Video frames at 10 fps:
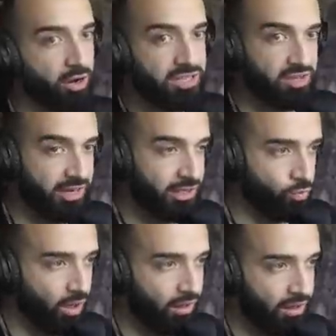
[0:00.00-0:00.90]
thing as well
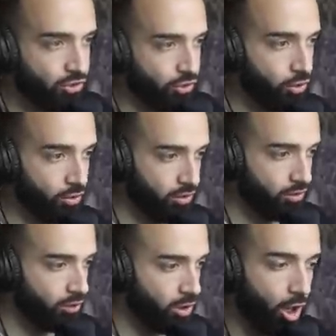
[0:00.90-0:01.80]
is you don't you'll
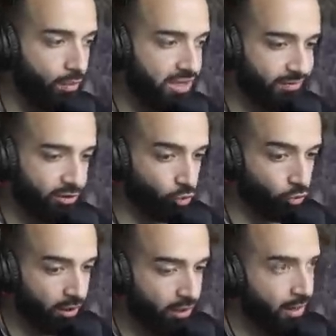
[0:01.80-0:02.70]
always have a tuner
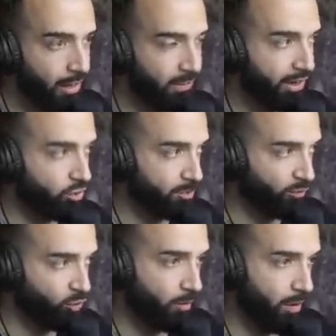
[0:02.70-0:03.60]
because when performed
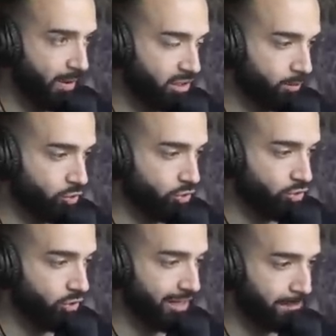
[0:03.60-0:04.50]
by Pendulum Sorcerer
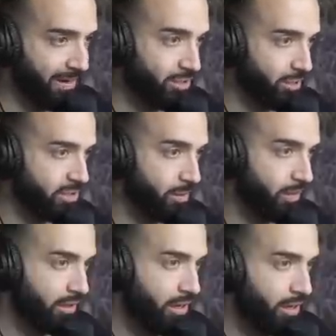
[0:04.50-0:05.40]
gets Pendulum Summoned,
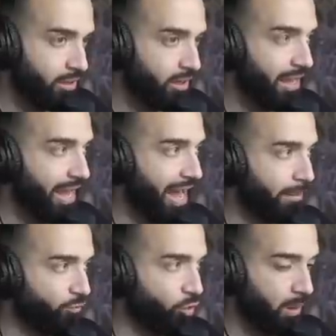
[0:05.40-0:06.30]
you're gonna add Perform
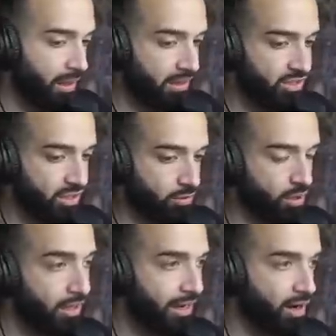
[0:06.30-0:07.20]
Plot a Synchron,
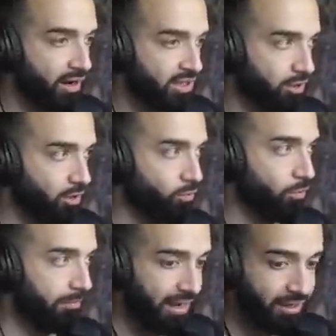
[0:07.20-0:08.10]
and a Synchron will
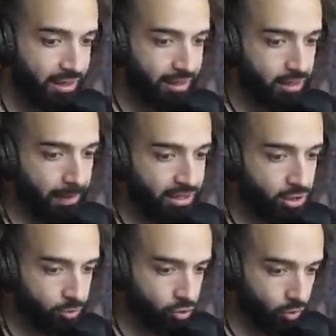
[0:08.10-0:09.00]
make the Pendulum
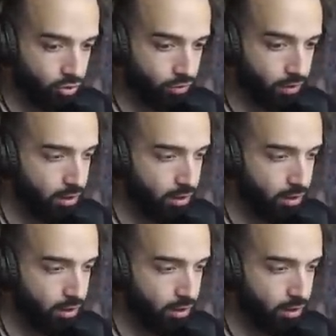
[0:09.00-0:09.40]
Sorcerer